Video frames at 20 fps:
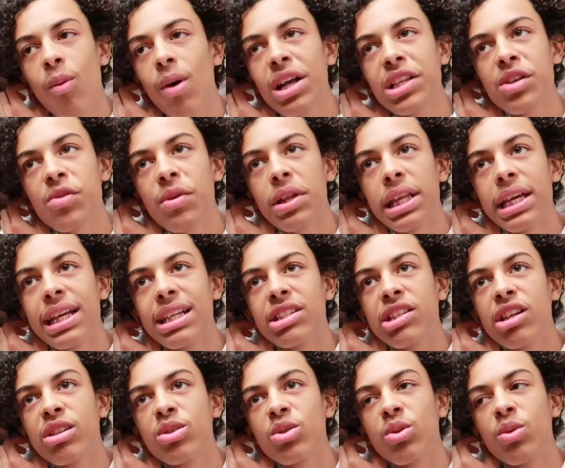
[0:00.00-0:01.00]
wasn't really
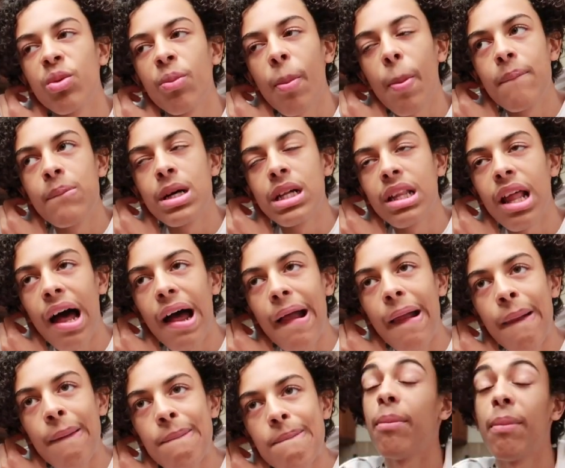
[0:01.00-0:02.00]
intentional, but
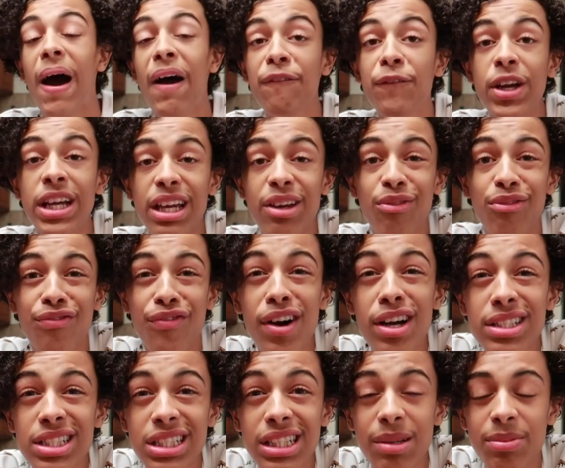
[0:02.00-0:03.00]
like, and my freaking
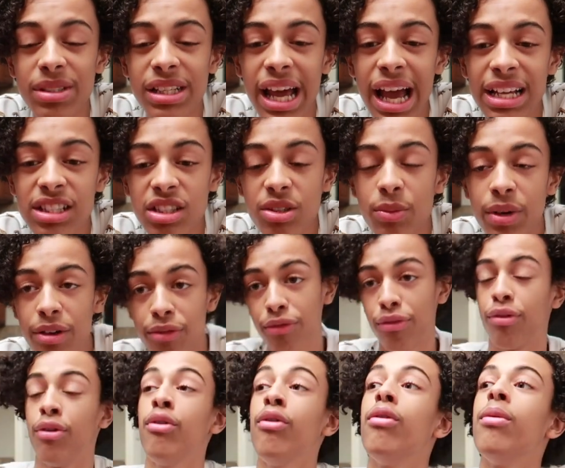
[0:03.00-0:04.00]
foot slipped and I actually went
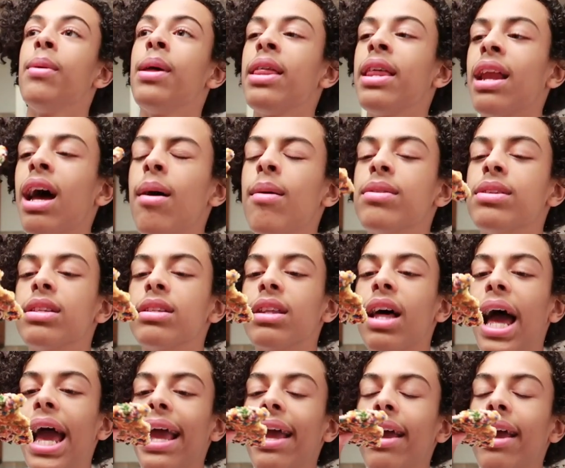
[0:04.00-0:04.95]
vroom and then I was just like,